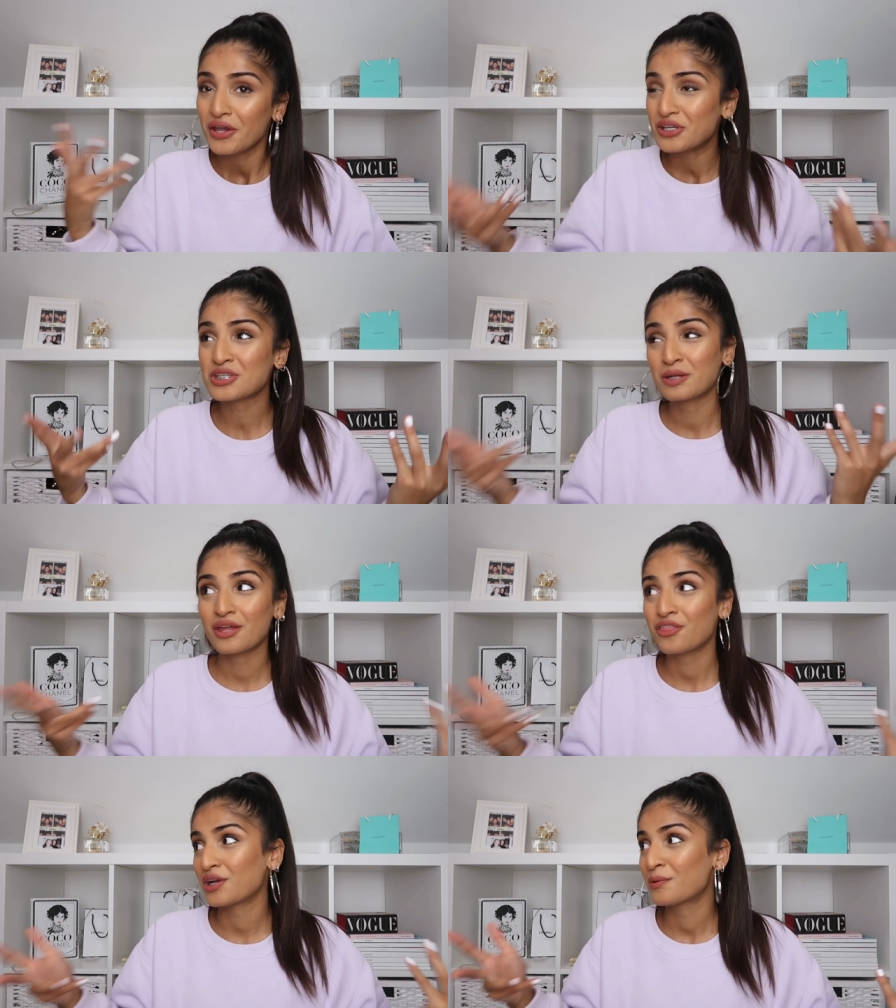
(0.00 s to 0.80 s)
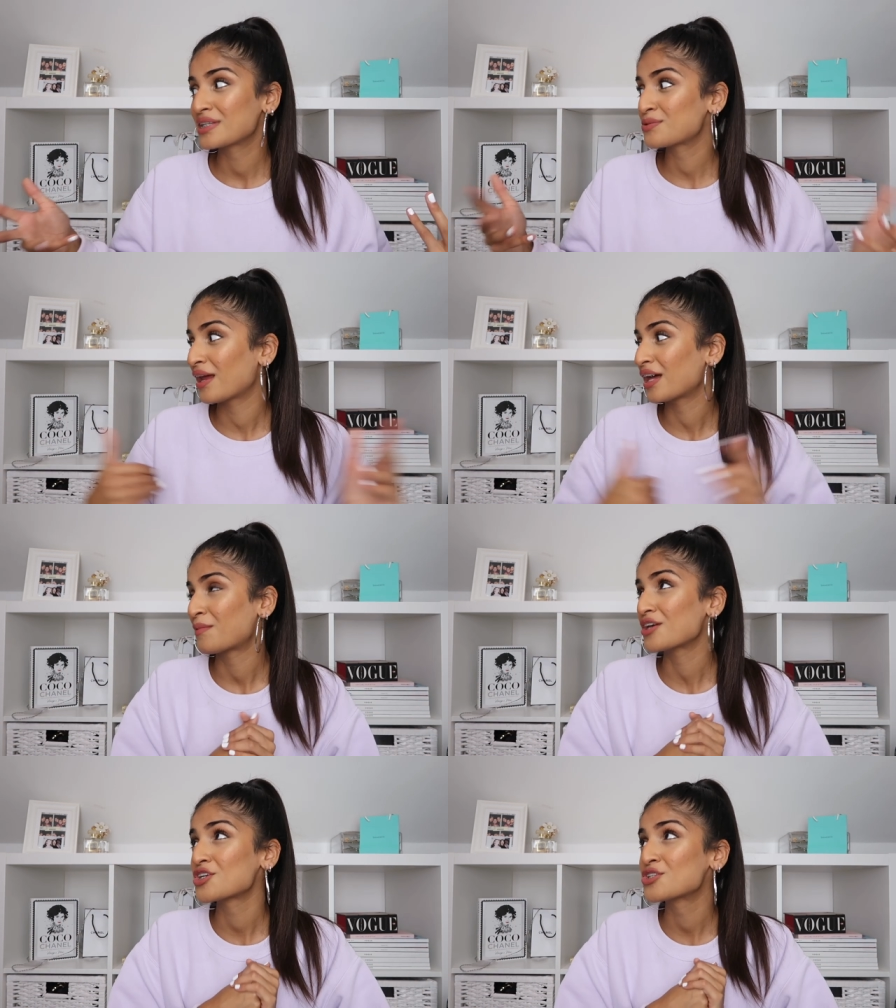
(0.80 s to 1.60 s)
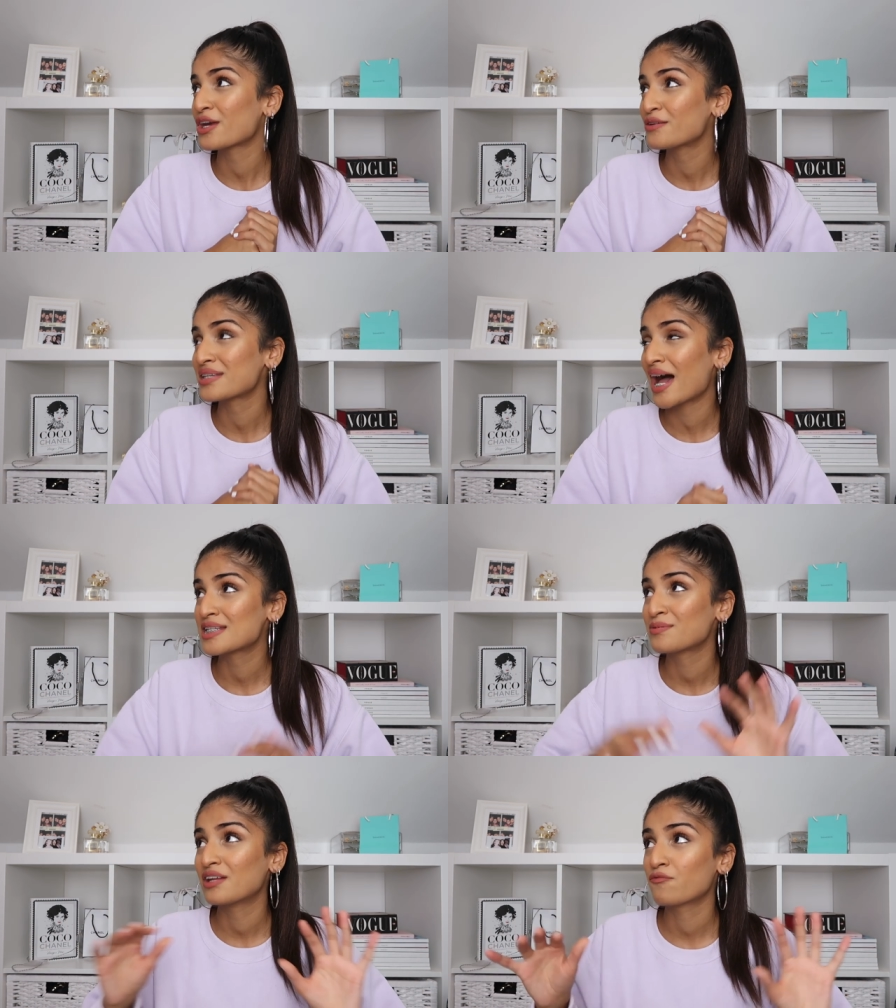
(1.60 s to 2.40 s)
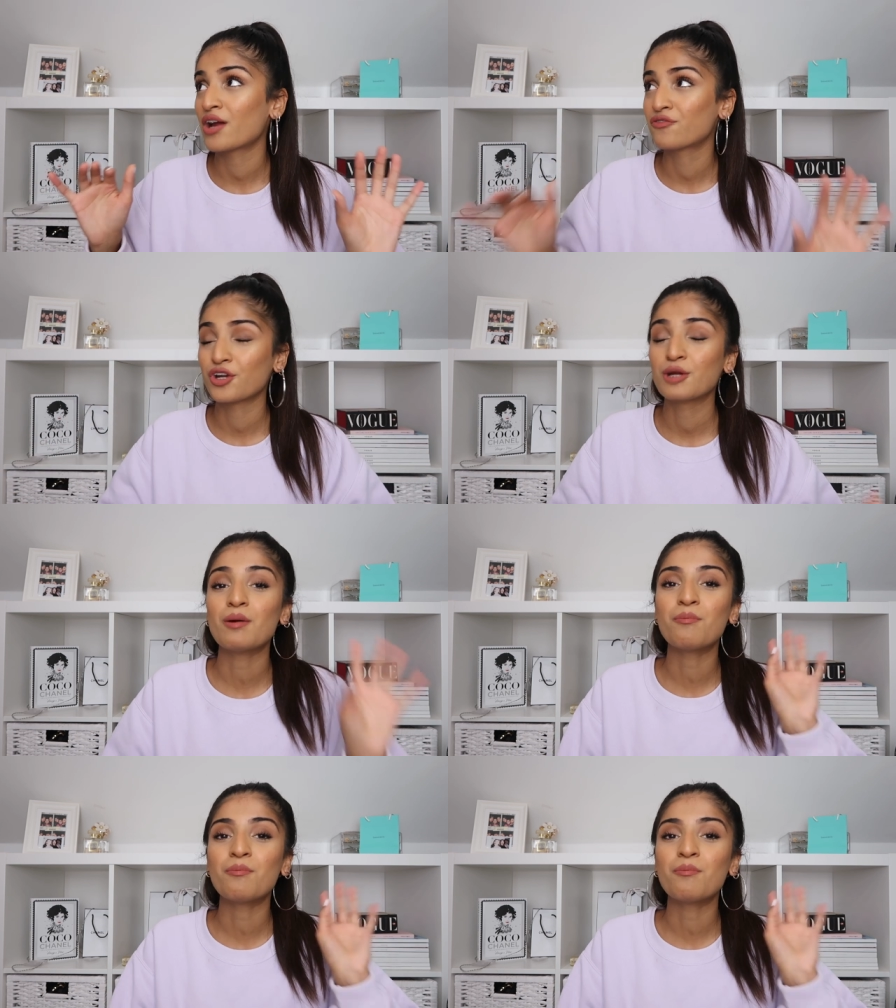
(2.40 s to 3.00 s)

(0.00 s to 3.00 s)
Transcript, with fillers: it's gonna be three weeks away. Like, I'm actually so sad to be leaving my room.